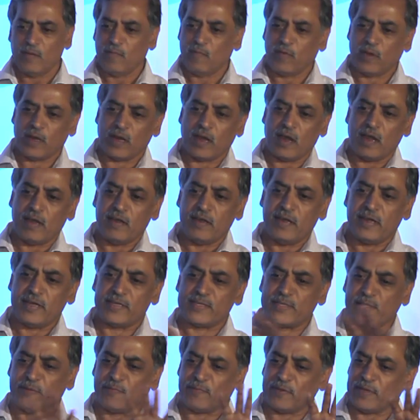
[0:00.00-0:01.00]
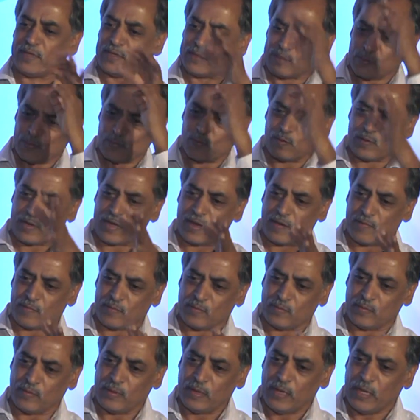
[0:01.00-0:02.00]
For hundreds of years you don't have
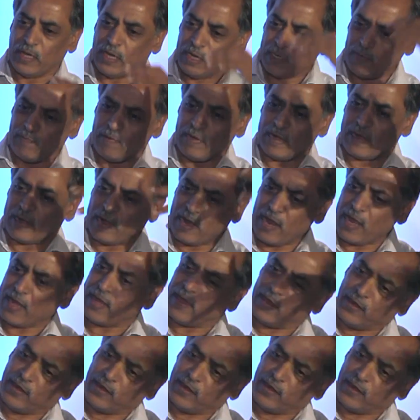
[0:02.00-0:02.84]
to. It will track